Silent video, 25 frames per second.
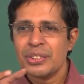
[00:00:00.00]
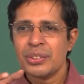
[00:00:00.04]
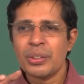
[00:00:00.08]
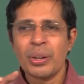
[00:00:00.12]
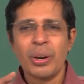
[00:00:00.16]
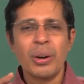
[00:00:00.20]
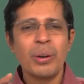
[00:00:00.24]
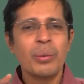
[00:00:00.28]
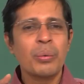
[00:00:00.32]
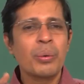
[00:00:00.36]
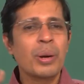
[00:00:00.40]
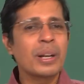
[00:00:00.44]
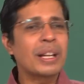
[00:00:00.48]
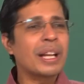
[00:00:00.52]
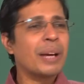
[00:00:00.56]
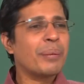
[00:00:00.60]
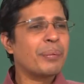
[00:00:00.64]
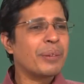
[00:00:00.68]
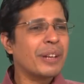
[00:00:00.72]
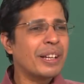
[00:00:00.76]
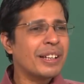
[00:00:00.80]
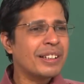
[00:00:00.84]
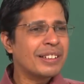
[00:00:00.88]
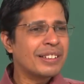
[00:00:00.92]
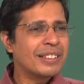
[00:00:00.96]
so what
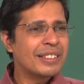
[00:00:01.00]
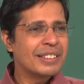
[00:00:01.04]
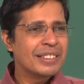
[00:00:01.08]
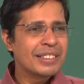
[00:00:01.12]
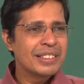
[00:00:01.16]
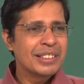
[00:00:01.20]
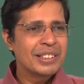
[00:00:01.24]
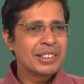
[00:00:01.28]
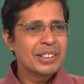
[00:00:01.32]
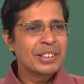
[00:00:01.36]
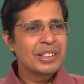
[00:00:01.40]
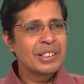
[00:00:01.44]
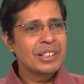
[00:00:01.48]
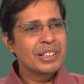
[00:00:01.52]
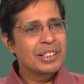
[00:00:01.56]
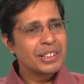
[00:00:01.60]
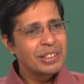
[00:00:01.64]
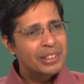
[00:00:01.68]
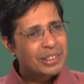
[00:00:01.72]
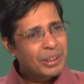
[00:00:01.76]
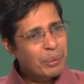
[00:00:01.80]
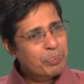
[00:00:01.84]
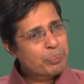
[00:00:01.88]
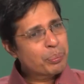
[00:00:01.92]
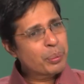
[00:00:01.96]
happened
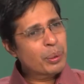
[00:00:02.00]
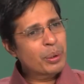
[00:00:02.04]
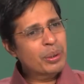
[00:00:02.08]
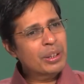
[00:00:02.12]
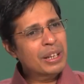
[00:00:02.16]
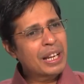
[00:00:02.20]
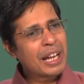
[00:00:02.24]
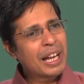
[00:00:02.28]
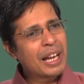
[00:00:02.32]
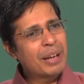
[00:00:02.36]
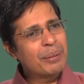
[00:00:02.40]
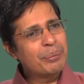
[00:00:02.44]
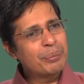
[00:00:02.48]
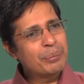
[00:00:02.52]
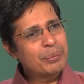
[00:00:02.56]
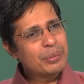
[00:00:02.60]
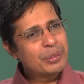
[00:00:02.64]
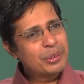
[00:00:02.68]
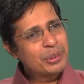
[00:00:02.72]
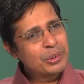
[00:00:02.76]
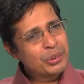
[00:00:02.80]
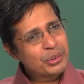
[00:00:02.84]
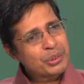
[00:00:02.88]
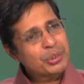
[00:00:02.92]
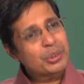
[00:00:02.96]
the program
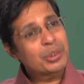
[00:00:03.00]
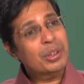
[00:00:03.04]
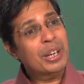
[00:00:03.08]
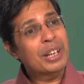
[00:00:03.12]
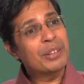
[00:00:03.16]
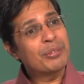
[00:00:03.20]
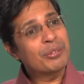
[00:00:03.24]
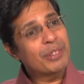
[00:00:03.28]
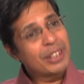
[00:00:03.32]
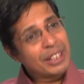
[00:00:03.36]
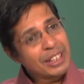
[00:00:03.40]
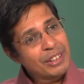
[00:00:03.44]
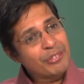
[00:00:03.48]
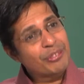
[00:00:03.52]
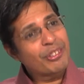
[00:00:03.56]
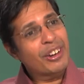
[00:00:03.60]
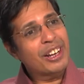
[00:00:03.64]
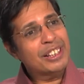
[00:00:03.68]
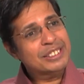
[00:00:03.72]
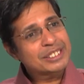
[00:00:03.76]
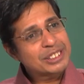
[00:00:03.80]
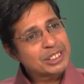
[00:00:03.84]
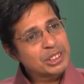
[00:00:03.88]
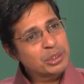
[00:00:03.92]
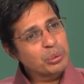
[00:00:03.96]
used to run very
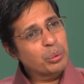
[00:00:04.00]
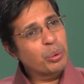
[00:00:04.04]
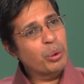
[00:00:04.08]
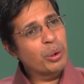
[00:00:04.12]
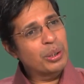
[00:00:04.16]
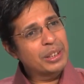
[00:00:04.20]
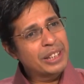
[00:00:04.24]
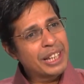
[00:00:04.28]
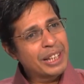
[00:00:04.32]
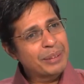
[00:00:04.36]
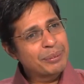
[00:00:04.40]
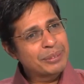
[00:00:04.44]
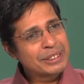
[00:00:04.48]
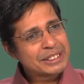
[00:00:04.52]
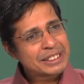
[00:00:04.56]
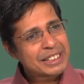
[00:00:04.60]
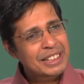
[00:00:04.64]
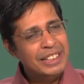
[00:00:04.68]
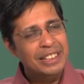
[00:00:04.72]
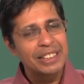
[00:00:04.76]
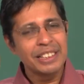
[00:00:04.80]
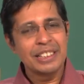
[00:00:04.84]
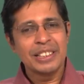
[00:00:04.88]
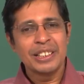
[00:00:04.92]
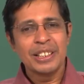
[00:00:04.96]
fast in old day
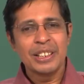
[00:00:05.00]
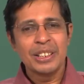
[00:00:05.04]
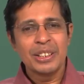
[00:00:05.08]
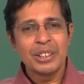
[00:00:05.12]
machine